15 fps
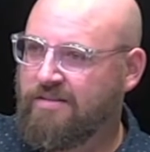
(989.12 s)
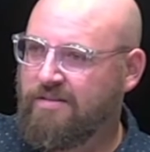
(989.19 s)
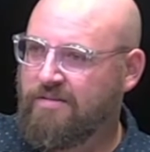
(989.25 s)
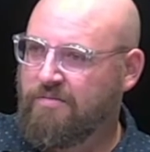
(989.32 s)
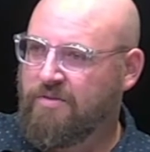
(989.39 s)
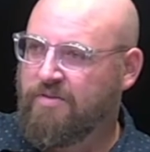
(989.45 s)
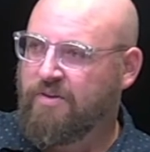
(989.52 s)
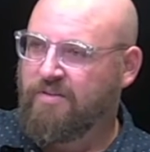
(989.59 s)

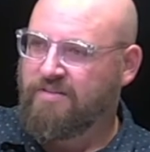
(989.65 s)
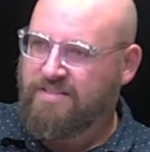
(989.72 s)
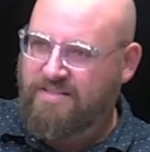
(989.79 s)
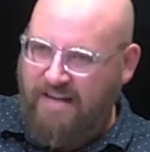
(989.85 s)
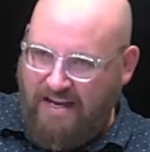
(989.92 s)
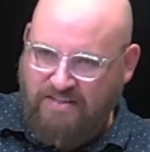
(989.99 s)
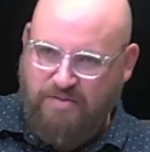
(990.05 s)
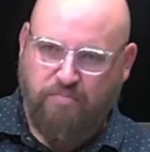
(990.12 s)
with our
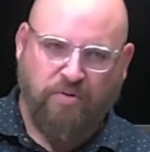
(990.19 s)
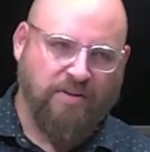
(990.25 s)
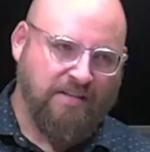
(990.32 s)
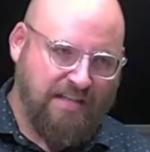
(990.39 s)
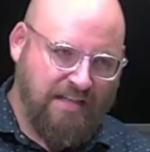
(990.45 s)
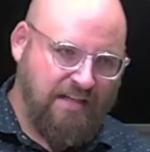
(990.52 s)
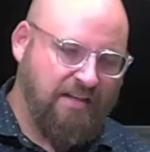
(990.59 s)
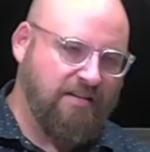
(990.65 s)
desperate
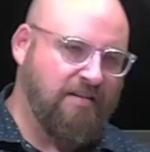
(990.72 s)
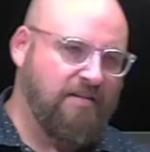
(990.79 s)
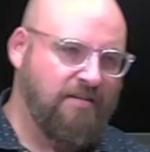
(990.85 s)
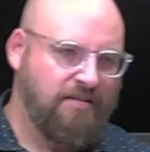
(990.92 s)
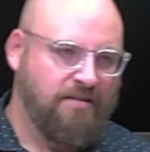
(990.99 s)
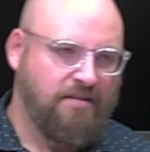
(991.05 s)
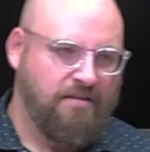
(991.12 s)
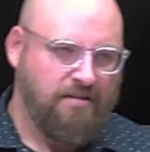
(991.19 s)
need
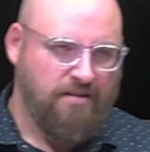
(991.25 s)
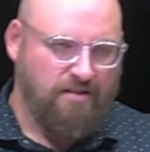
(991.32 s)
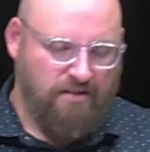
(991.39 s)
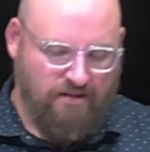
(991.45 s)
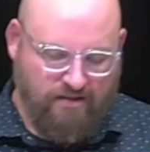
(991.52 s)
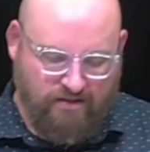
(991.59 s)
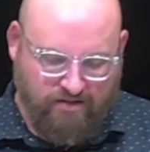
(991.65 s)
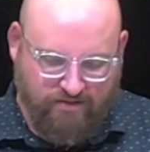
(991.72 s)

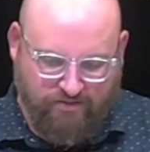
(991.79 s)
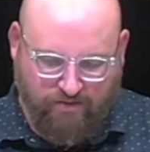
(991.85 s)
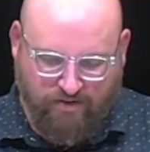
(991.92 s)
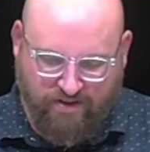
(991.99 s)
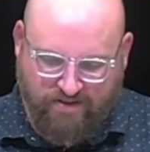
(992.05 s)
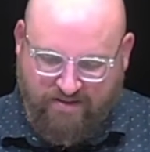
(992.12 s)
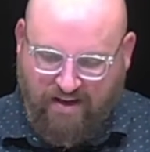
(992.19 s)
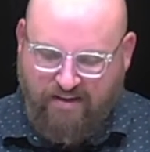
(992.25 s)
for
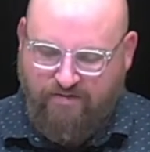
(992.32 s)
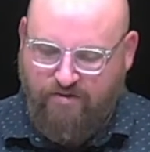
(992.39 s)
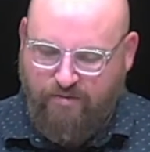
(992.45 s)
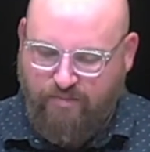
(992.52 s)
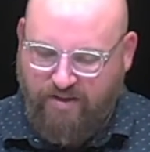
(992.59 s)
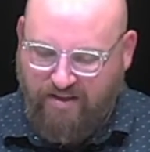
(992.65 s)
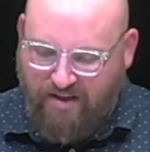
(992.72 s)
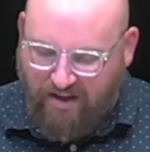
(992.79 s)
a Savior
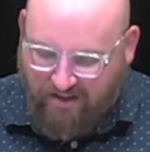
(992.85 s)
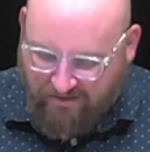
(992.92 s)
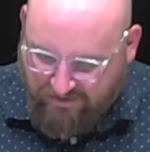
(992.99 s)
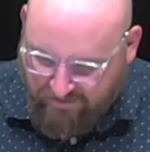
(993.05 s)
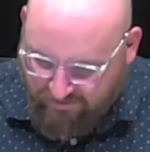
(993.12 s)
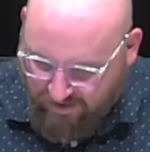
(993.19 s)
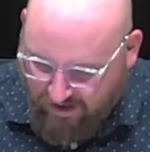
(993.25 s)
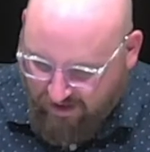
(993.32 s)
because
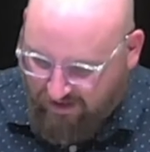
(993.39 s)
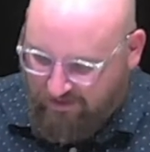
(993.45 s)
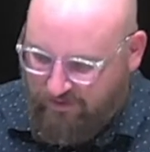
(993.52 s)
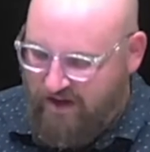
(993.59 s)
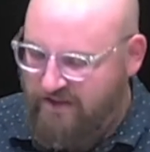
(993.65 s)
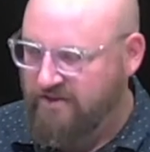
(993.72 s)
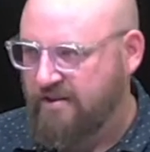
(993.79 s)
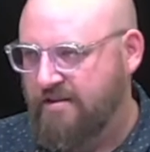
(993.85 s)
of our
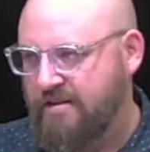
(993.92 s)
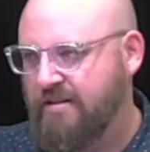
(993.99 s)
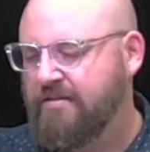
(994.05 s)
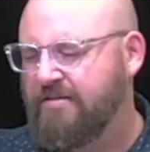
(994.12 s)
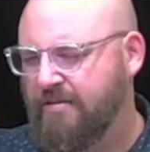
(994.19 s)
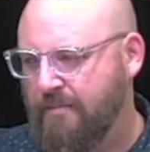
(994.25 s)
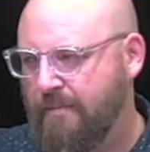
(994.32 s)
wretchedness.